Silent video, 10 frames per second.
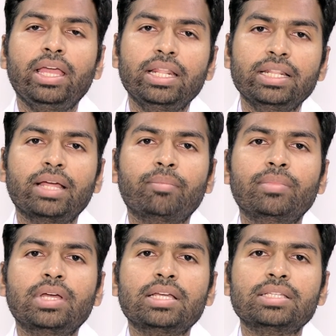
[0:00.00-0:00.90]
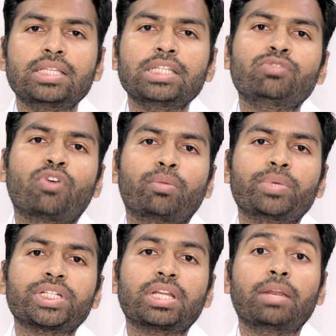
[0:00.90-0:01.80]
In them, cyst
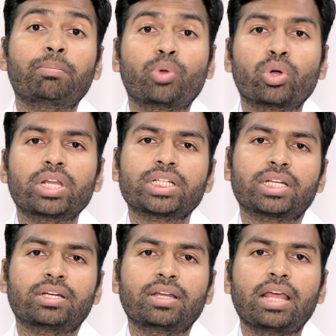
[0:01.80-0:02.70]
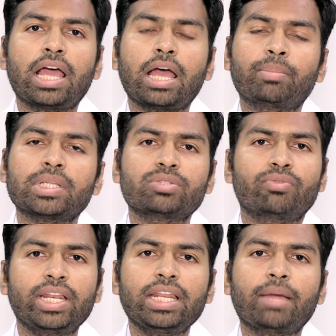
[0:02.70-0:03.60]
formation and progression happens
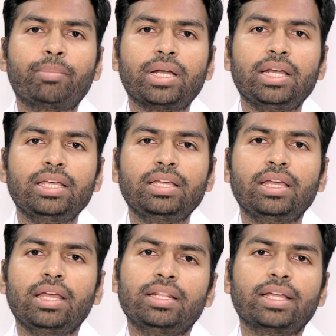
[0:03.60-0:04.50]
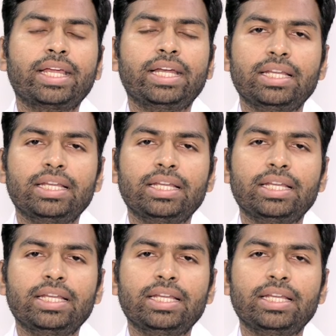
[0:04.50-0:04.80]
very rapidly in the